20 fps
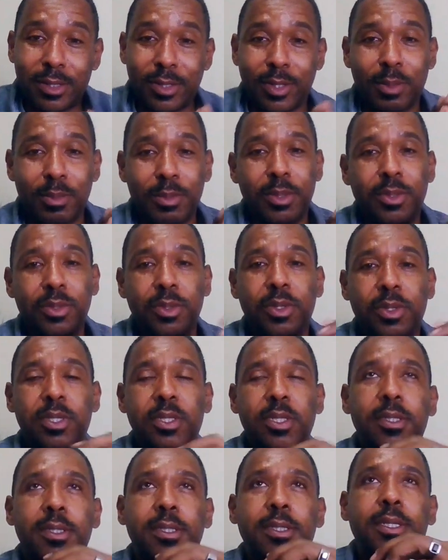So I'm sure
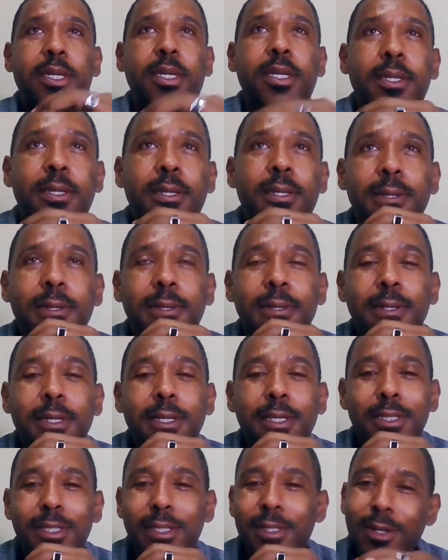she's like,
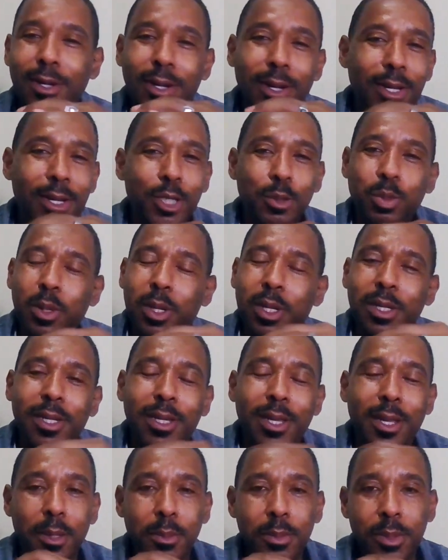said, "Oh, he's
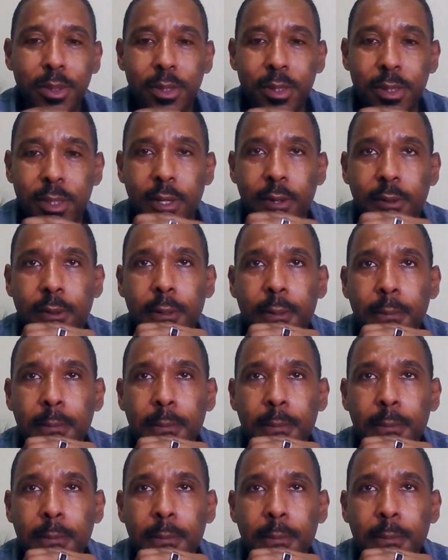playing games and stuff."